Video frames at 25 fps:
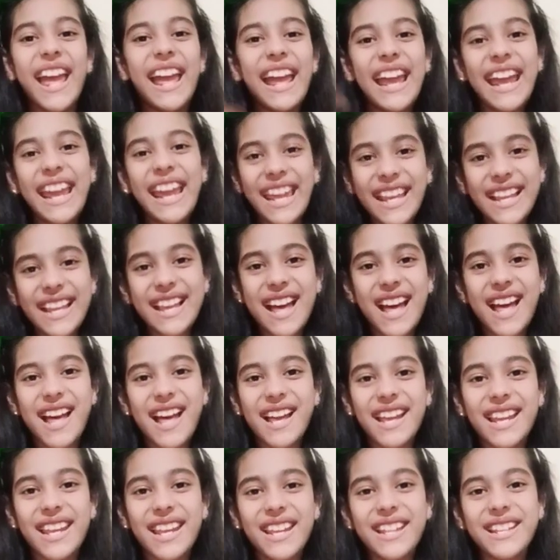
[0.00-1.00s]
Hey
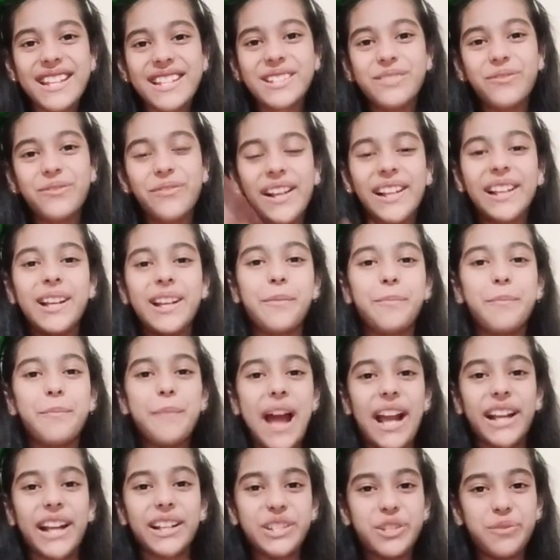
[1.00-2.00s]
guys, welcome
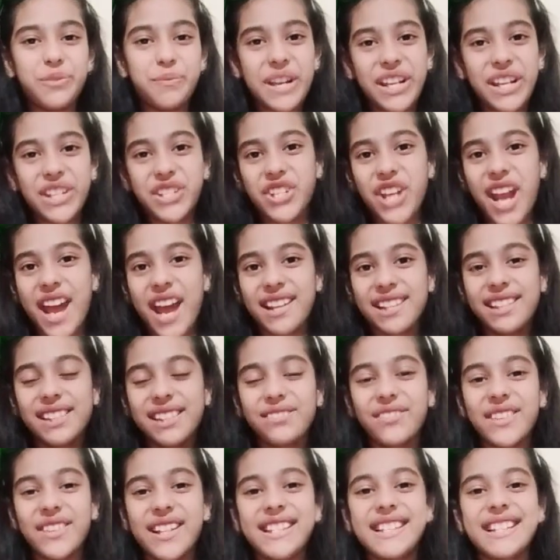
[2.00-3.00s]
back to my
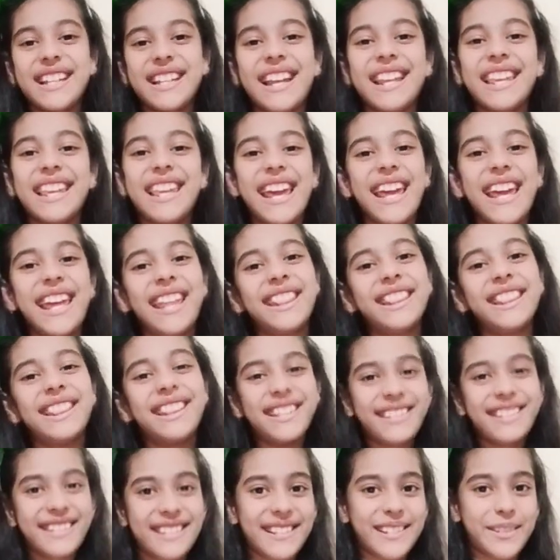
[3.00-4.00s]
channel once again.
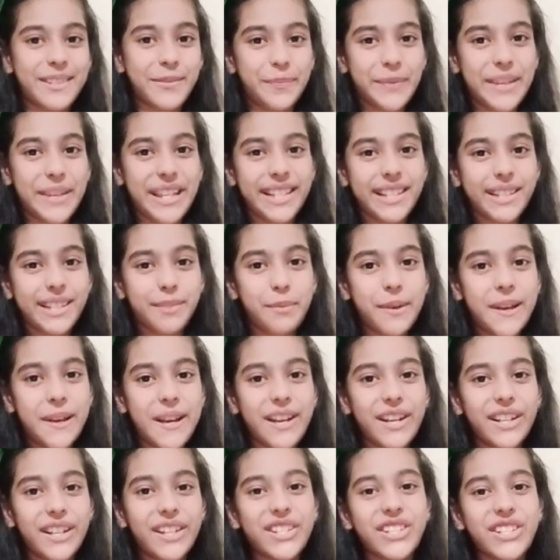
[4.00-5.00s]
This is me,
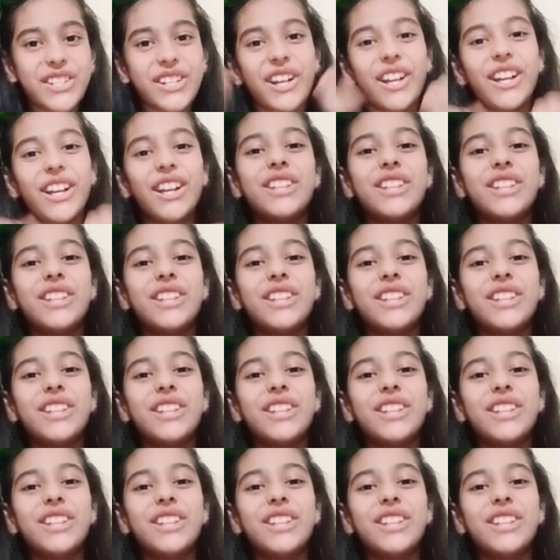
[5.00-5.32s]
Sparsh.